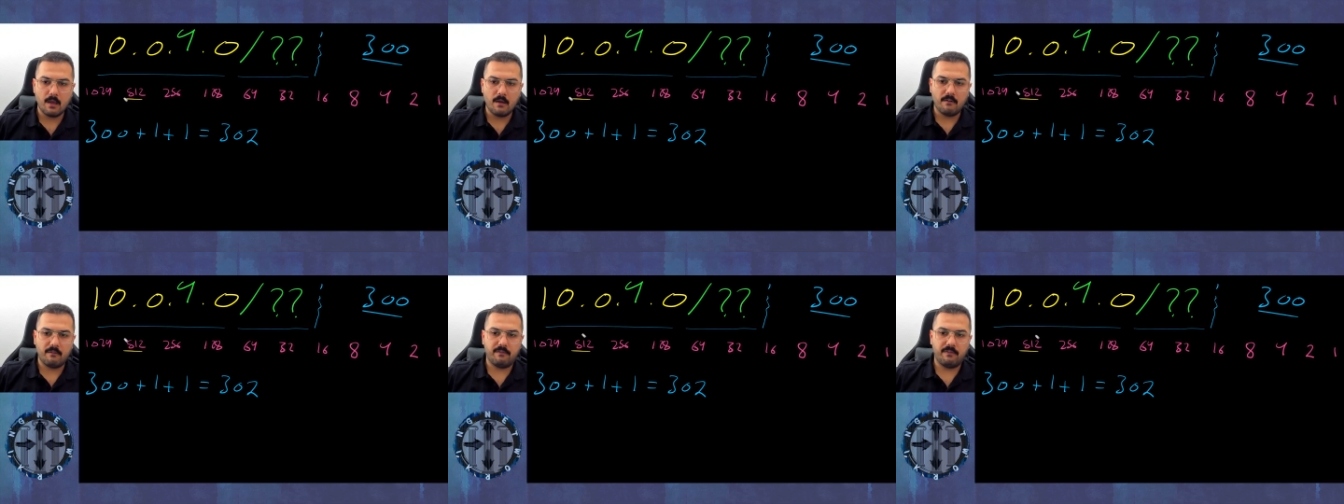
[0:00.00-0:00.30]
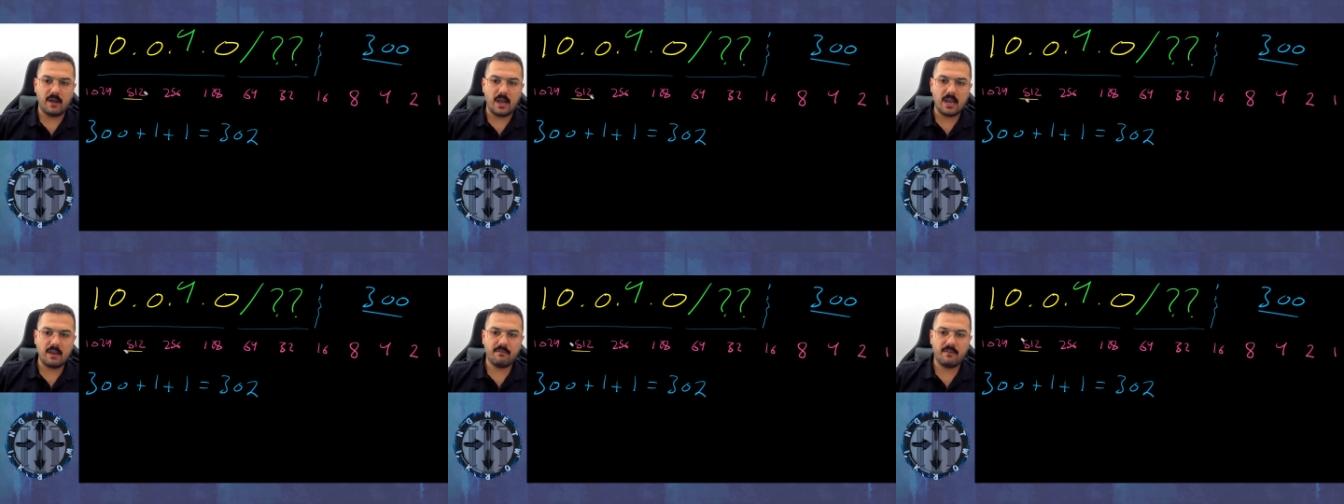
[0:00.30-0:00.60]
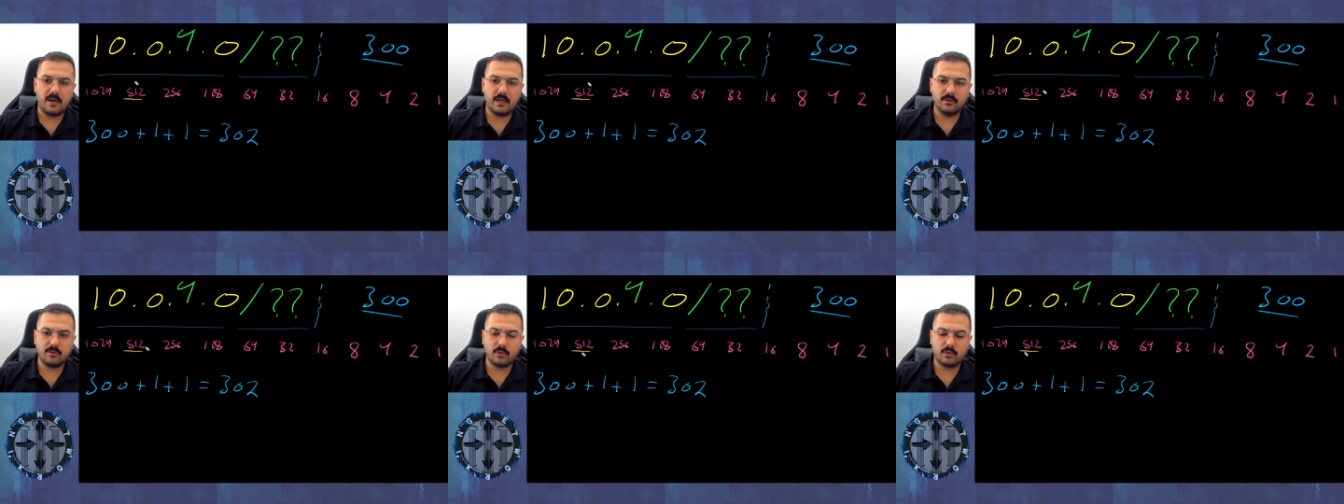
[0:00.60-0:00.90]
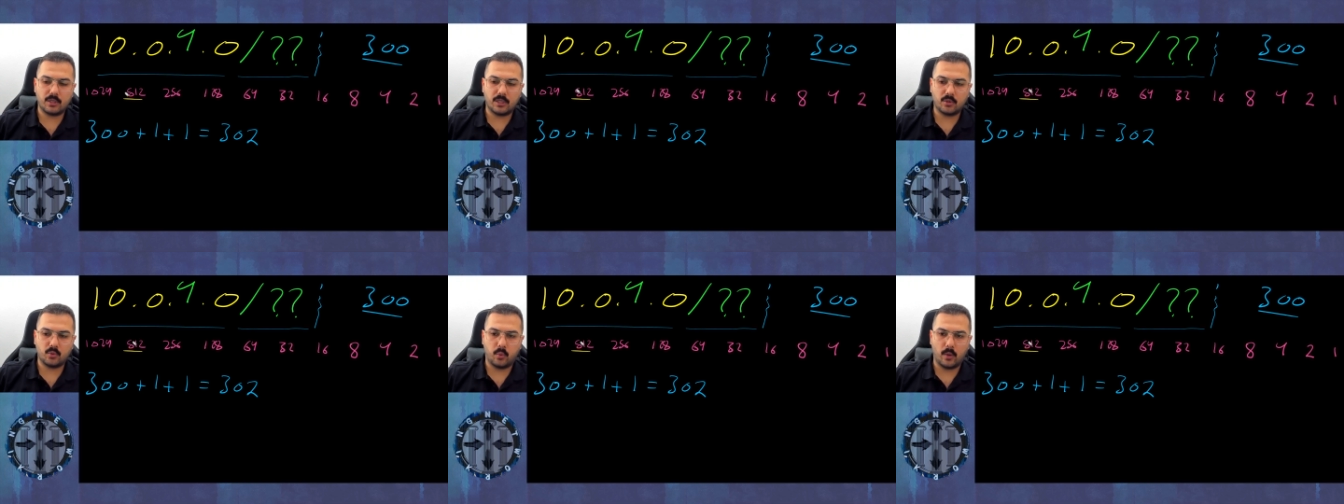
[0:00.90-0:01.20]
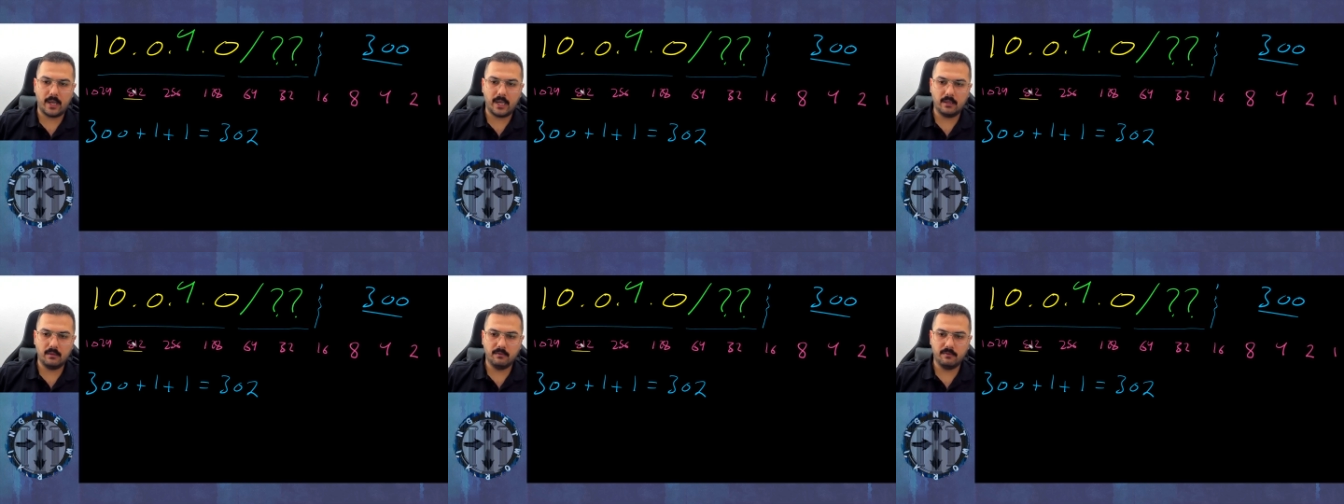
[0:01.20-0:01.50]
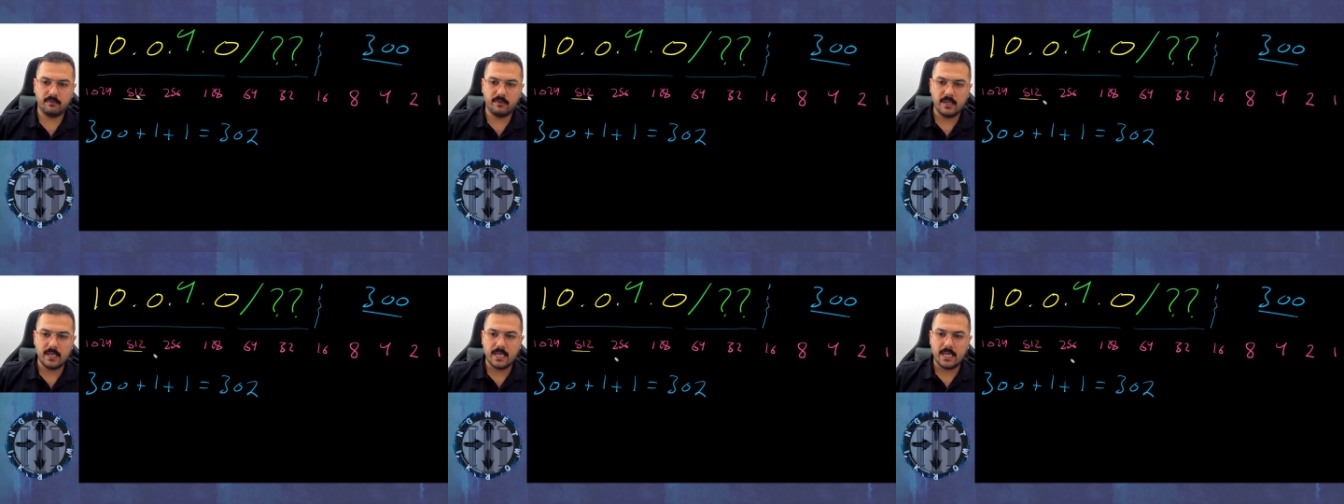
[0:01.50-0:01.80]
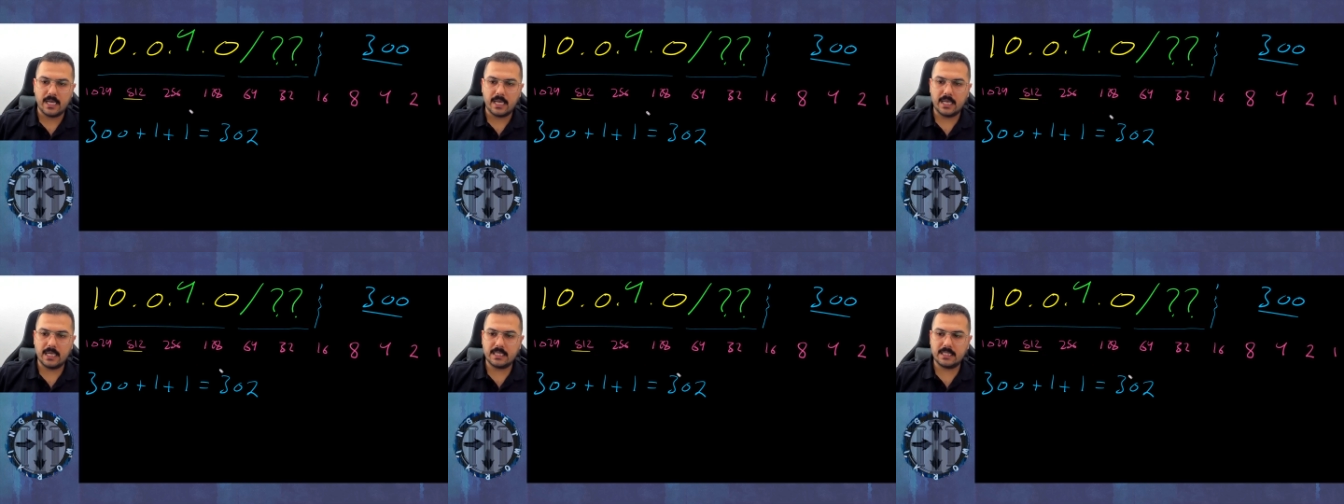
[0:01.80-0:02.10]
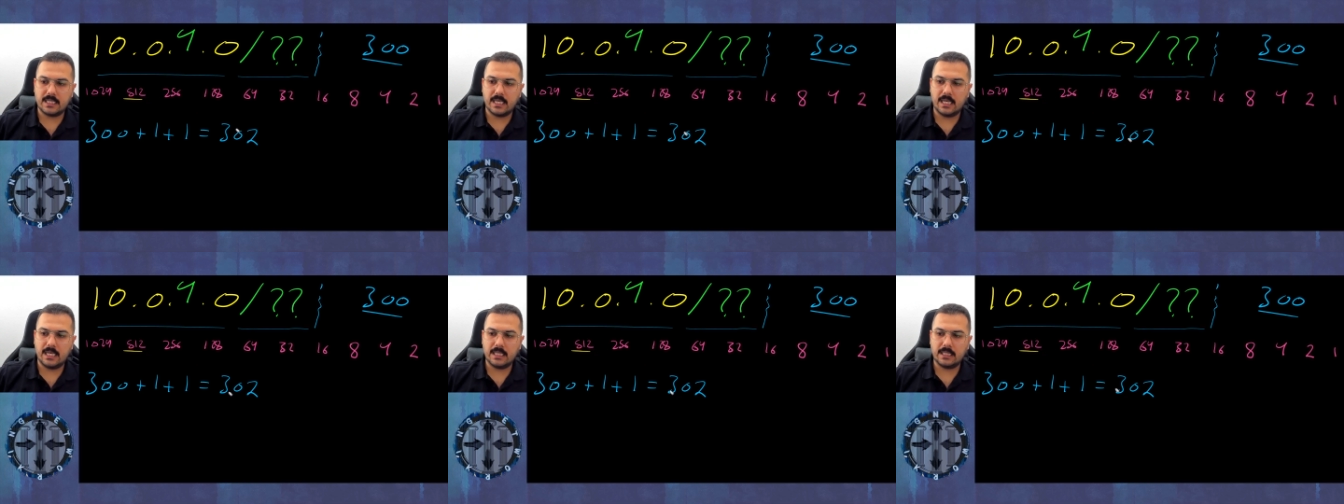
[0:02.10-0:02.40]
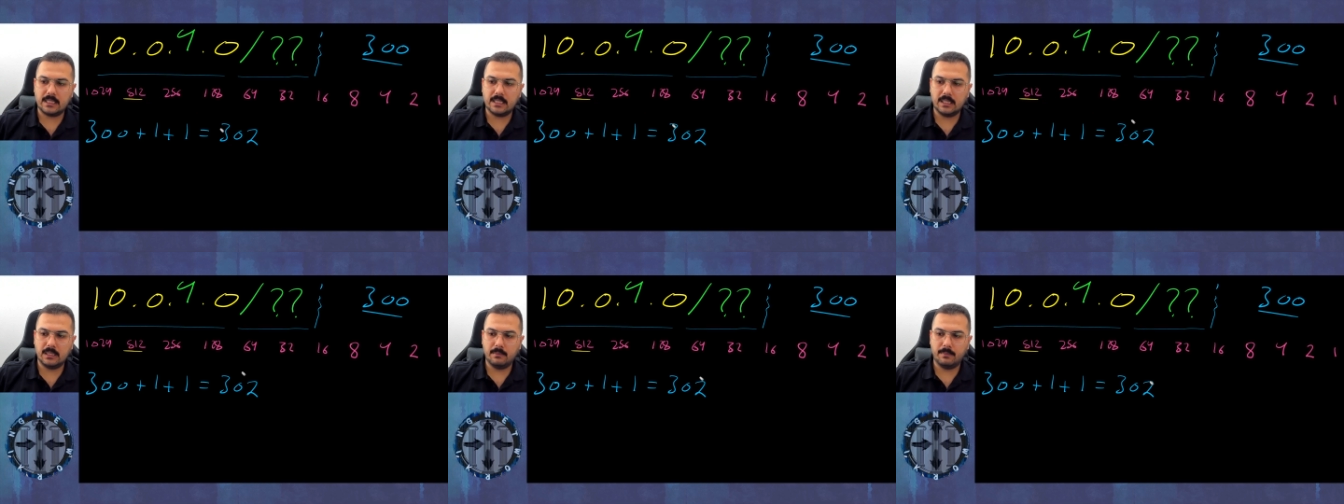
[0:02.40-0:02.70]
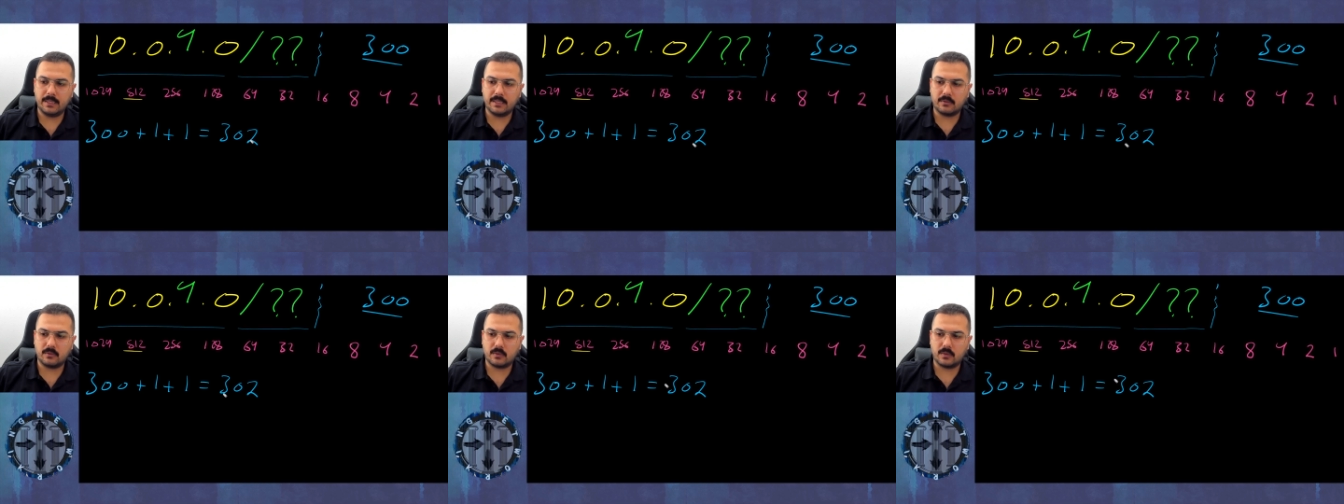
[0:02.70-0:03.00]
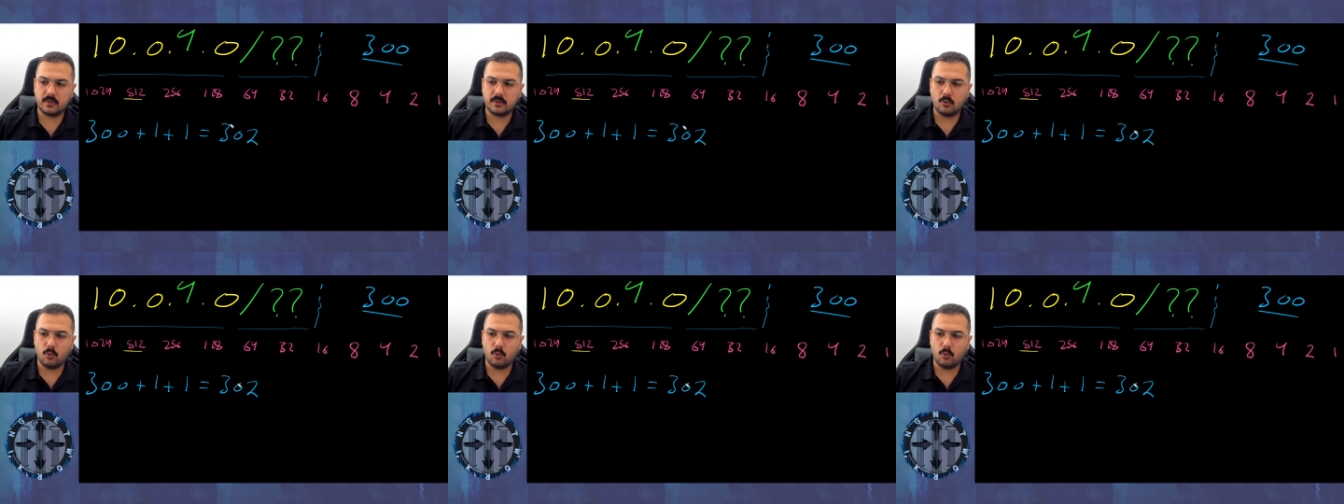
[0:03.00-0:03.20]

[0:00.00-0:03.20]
512 is a little bit